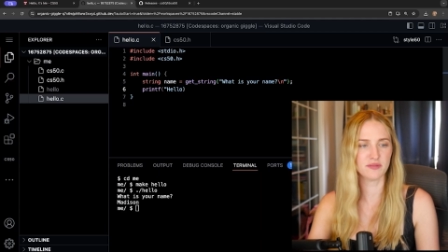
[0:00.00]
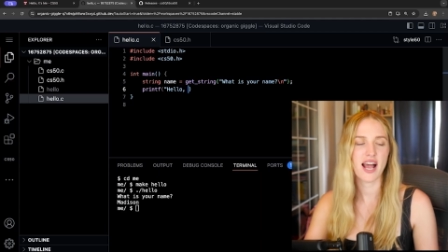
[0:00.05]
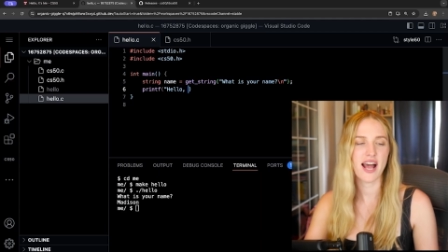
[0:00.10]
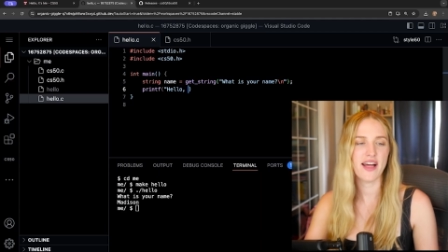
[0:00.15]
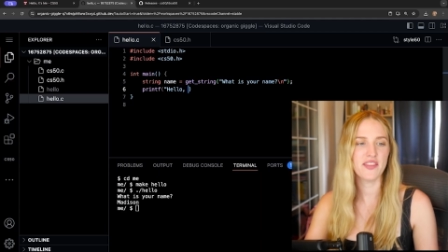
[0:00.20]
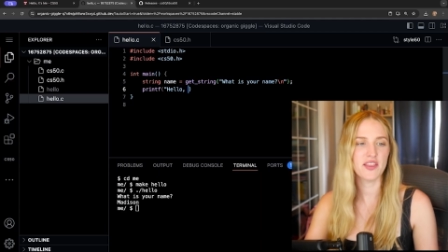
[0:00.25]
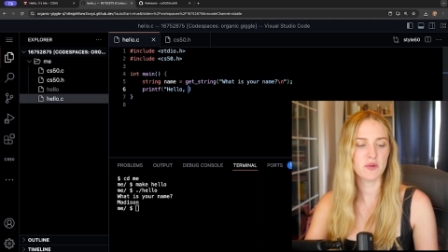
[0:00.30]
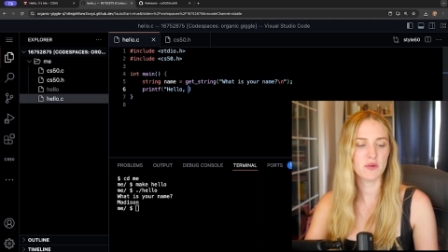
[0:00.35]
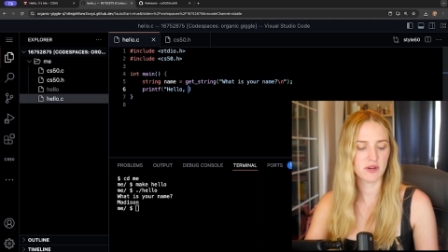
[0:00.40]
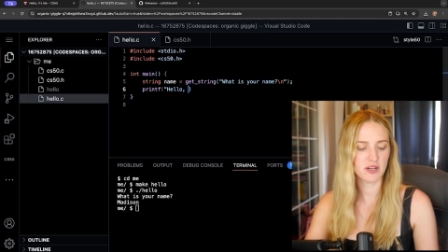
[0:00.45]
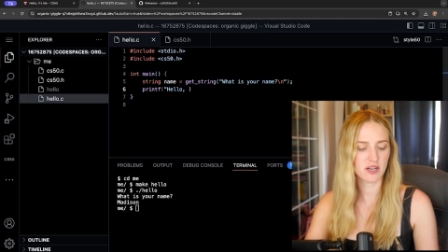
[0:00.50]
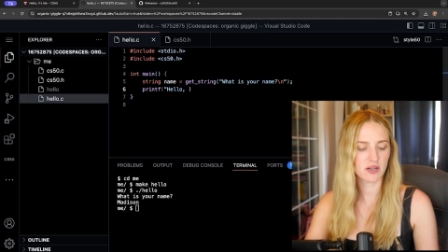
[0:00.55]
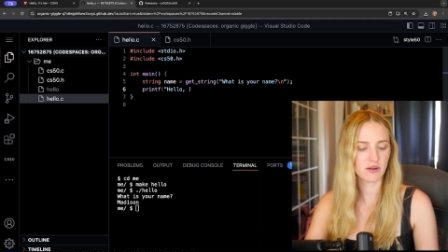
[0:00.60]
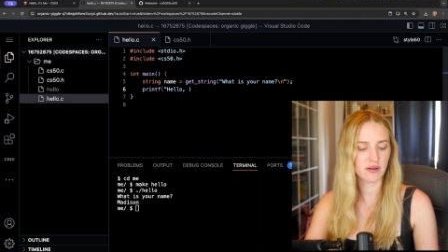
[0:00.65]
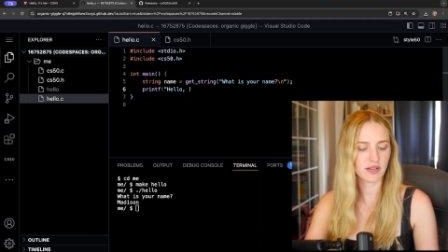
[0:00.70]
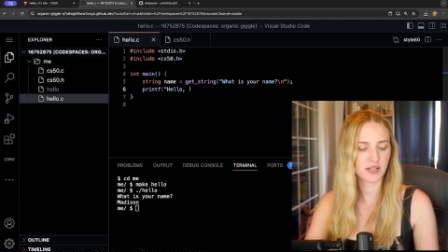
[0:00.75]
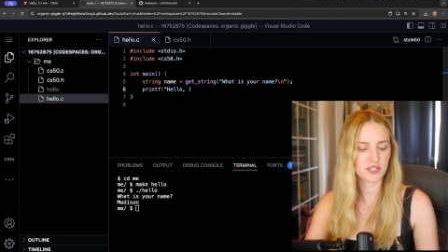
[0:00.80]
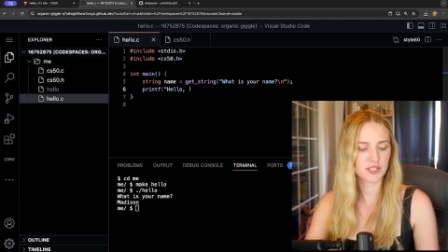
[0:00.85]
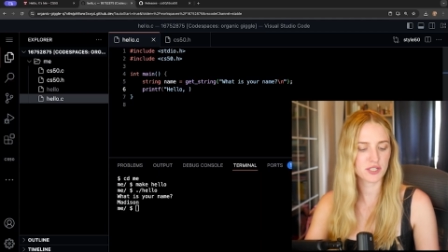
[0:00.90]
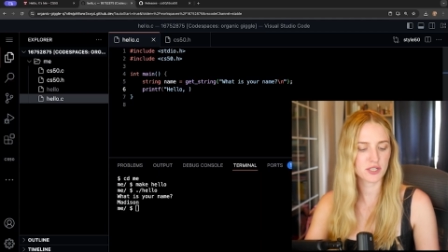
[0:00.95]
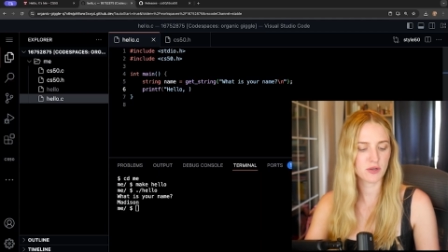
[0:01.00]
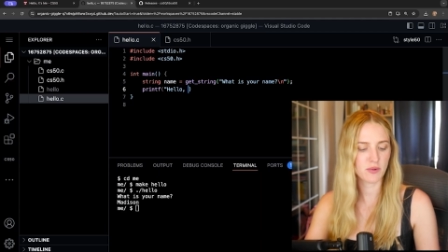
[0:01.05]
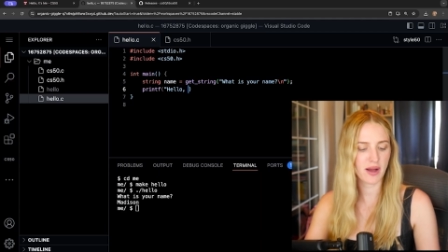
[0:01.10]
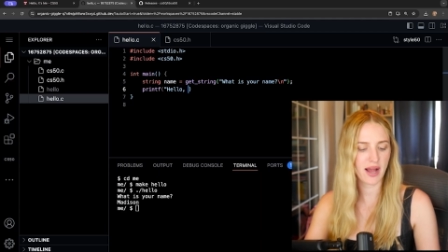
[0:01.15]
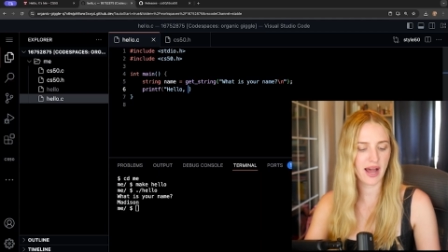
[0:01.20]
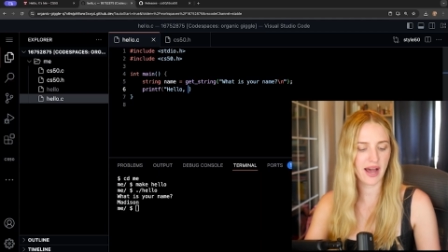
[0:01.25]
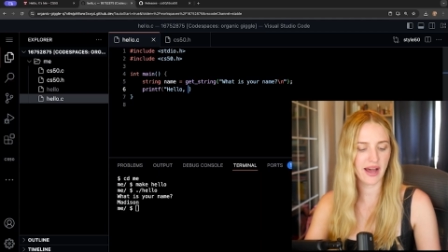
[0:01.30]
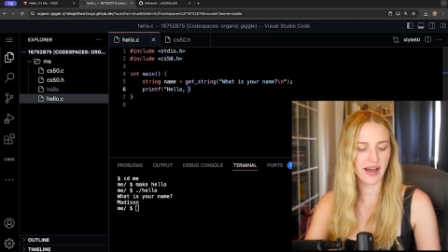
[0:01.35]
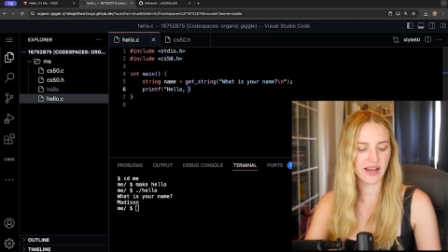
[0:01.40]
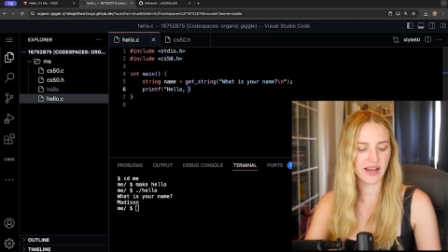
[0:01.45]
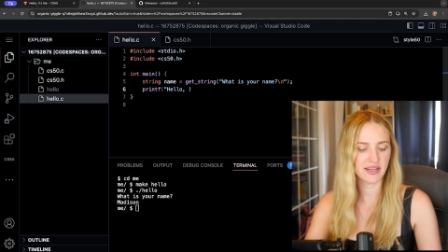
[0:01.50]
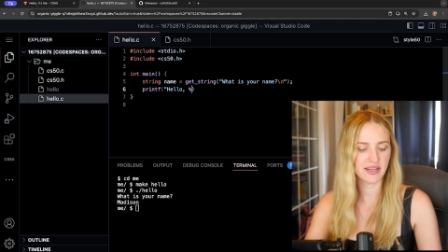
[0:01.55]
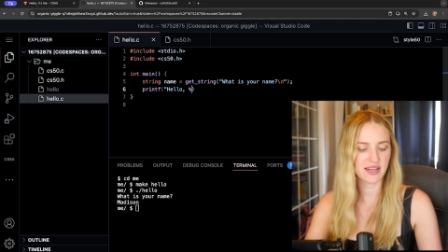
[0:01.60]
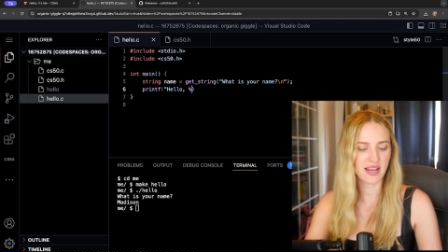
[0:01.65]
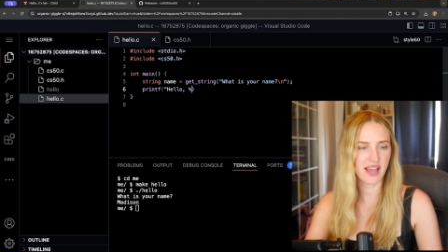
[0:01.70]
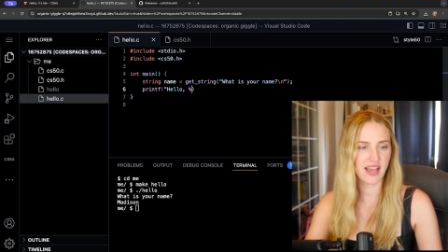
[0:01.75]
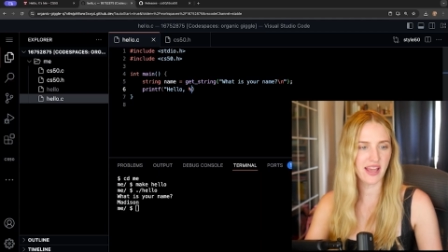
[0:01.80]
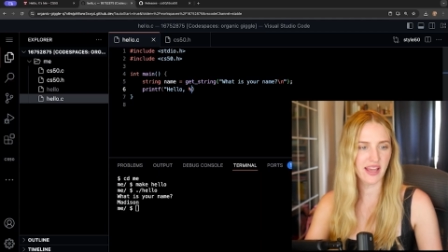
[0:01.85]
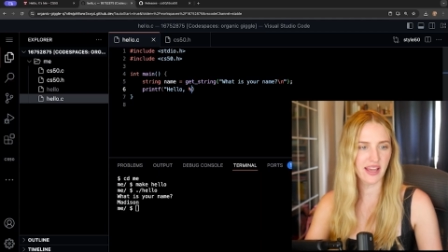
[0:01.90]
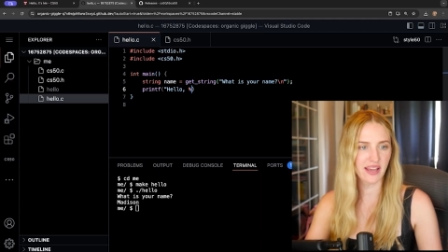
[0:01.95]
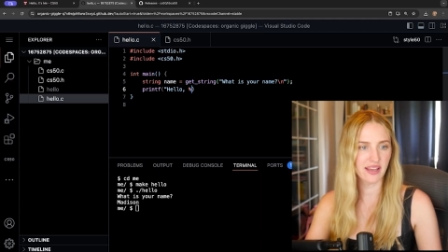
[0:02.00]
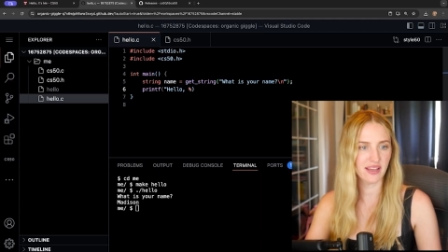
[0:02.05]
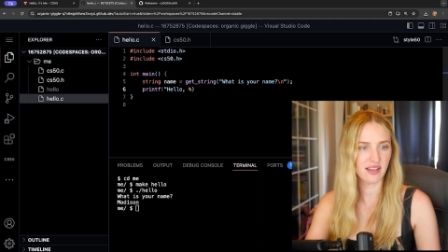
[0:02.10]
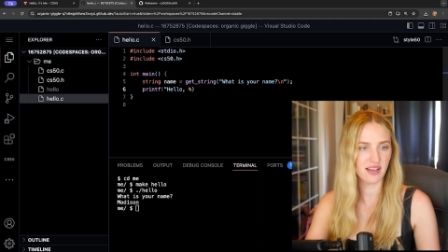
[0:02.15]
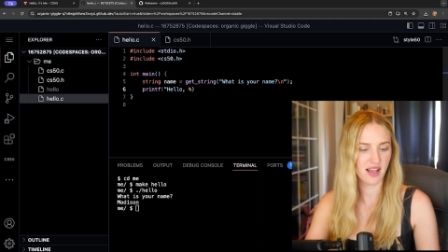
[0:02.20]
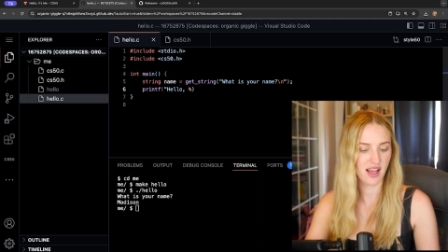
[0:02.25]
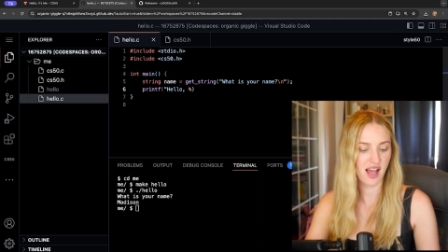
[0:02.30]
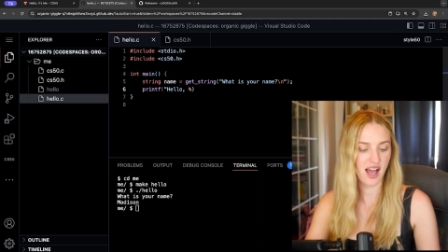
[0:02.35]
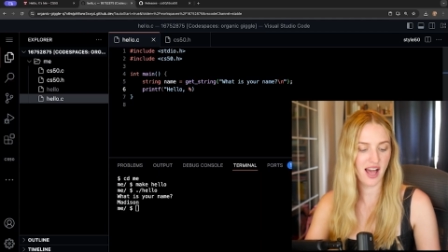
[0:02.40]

And then we are going to add a